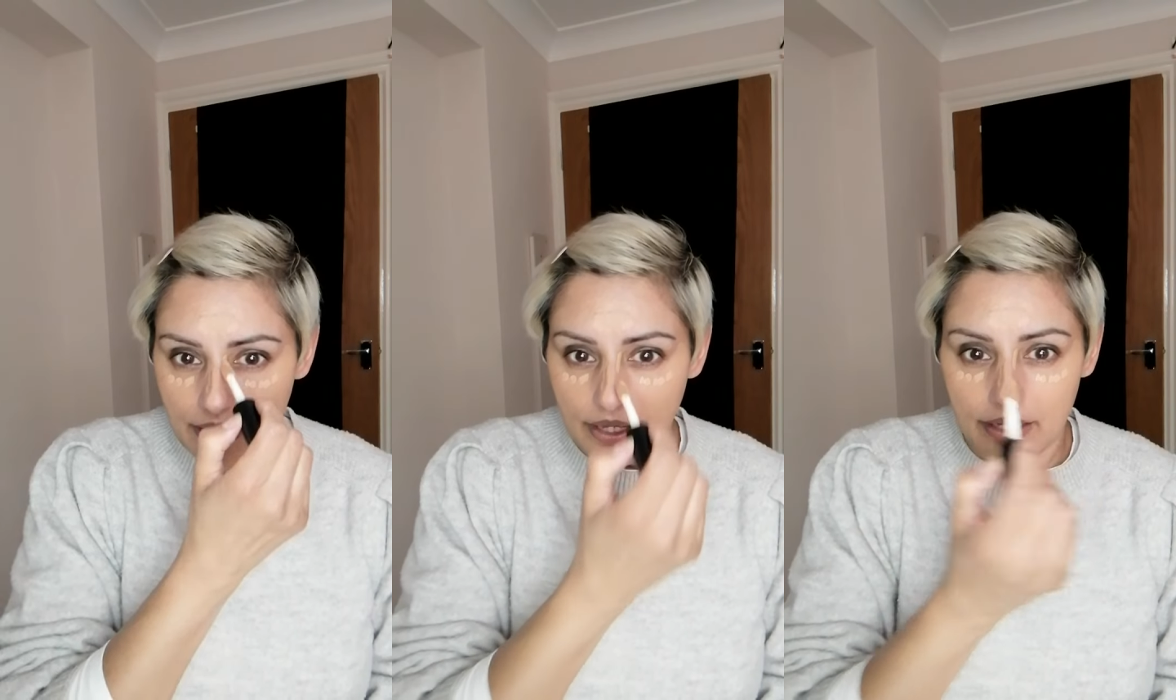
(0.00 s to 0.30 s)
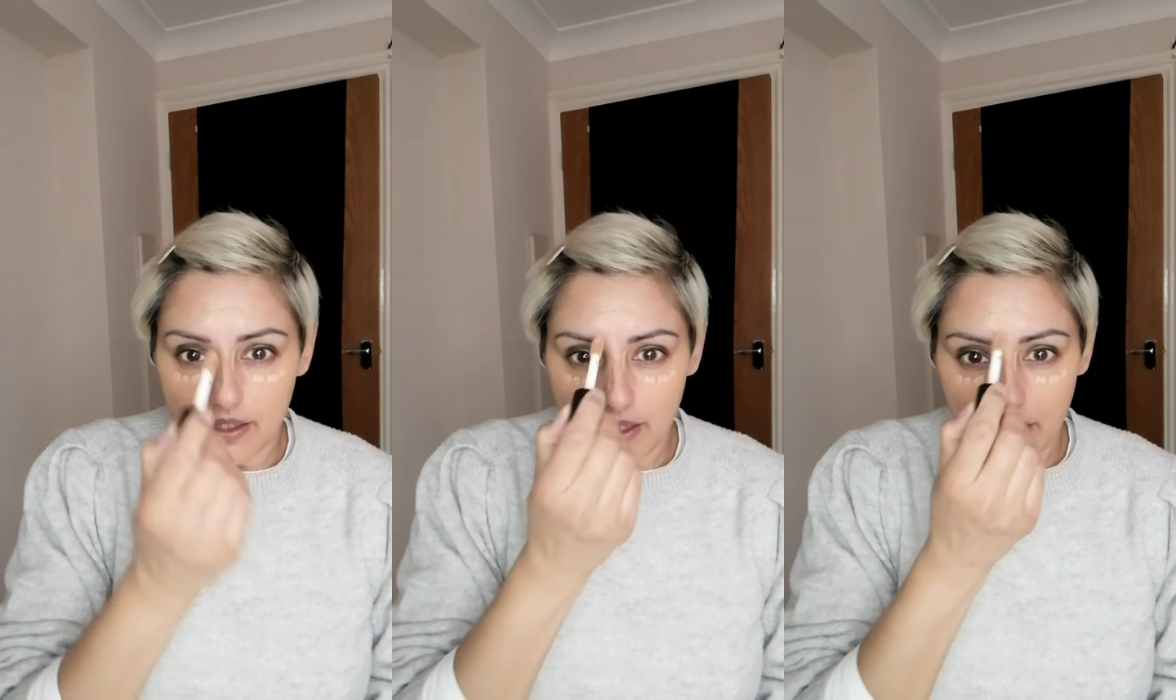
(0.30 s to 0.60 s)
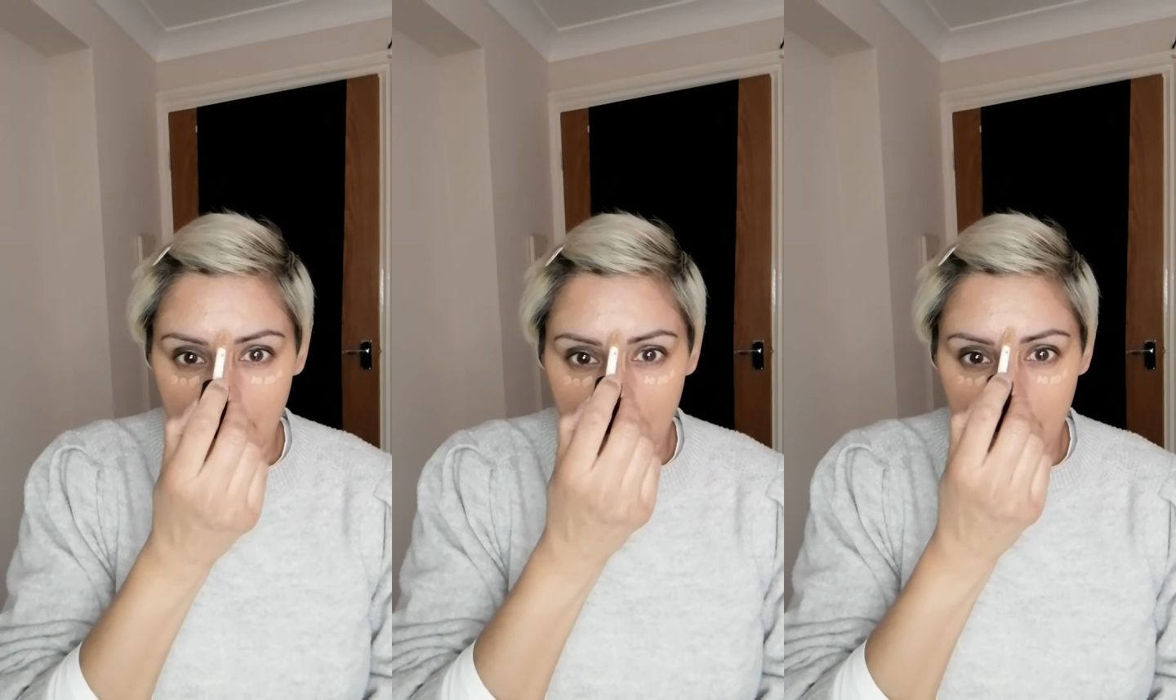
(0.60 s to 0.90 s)
and here.
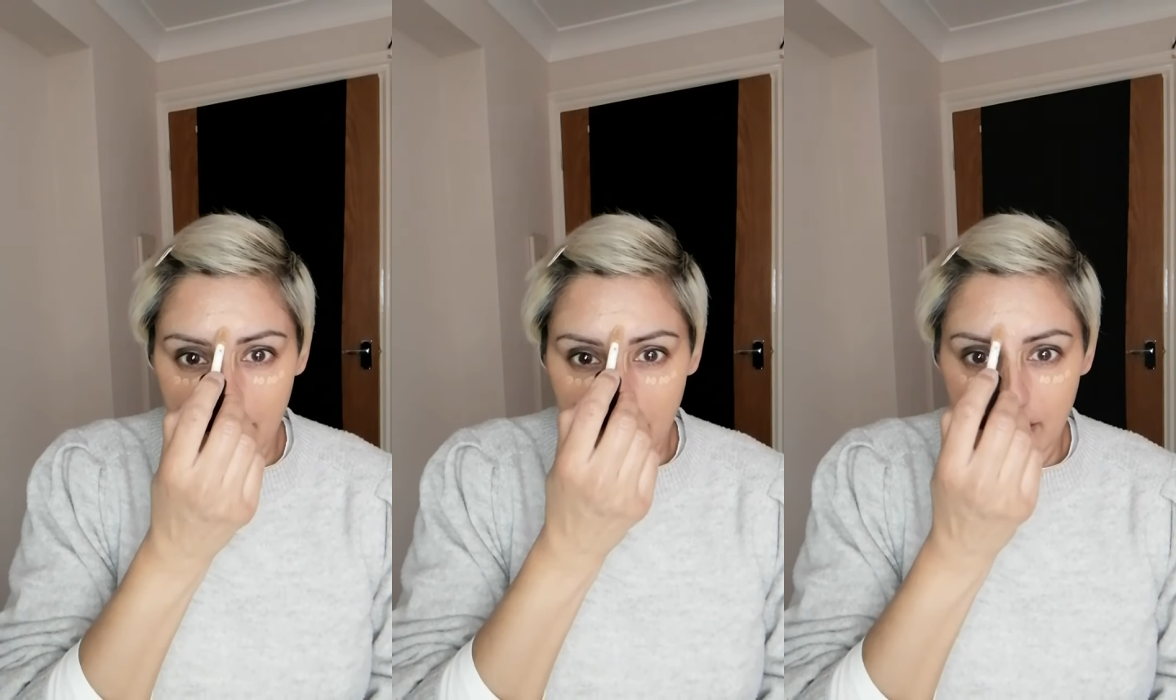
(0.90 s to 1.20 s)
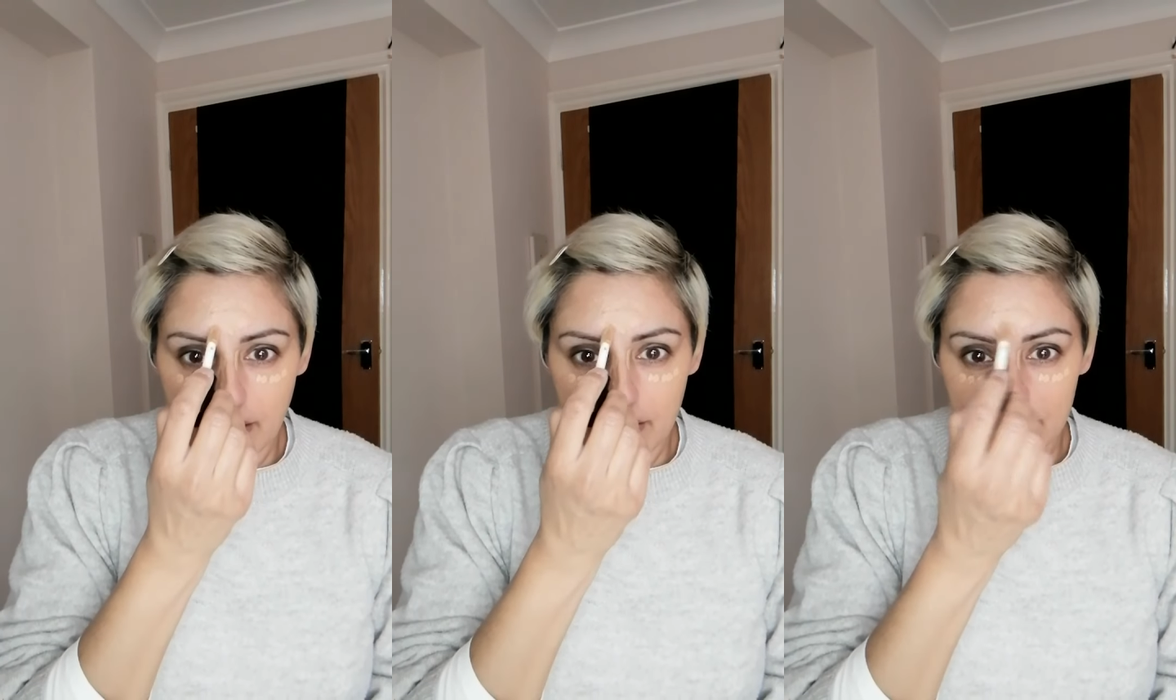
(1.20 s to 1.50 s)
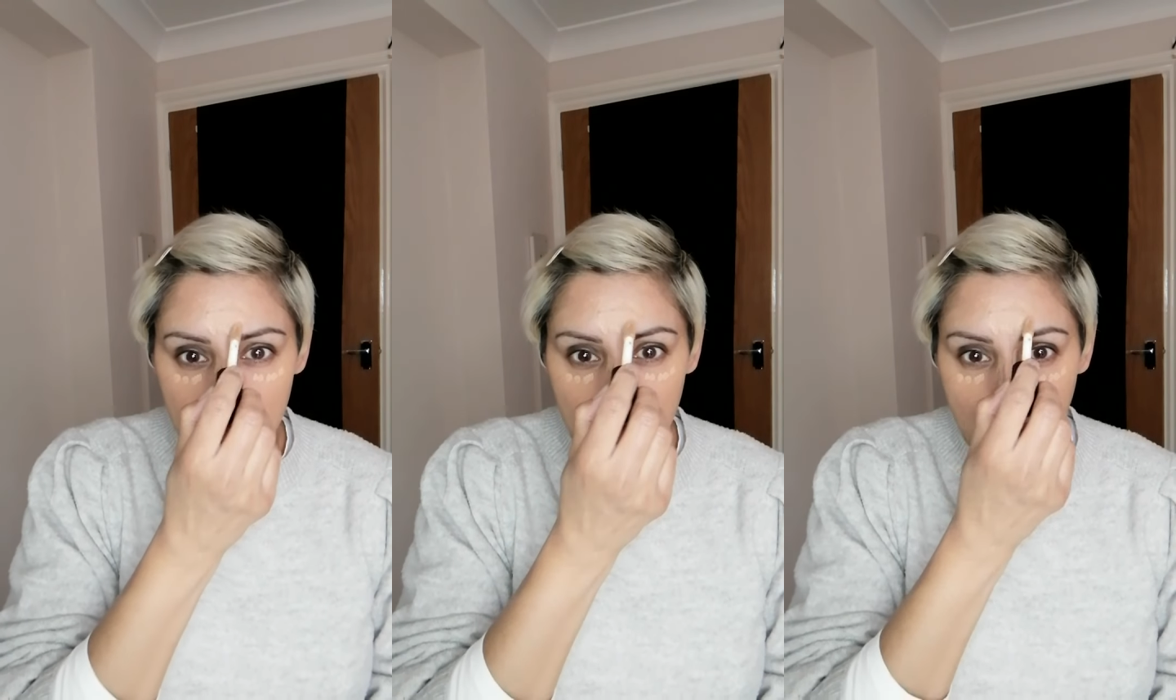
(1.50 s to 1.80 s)

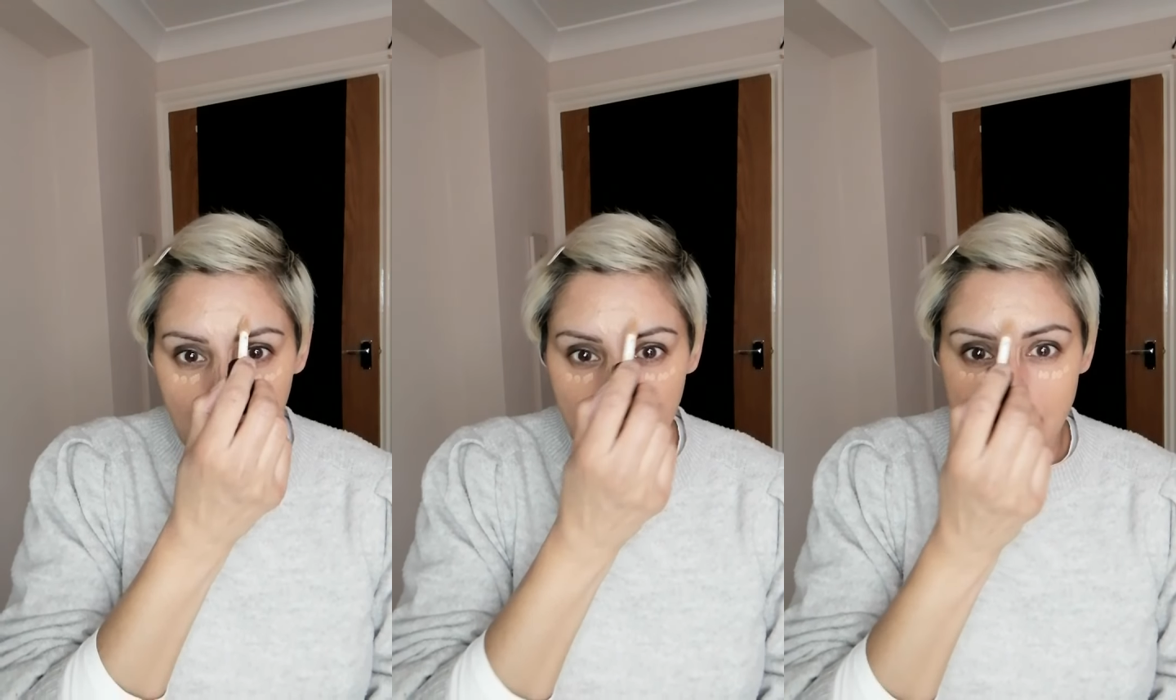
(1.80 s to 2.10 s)
So again,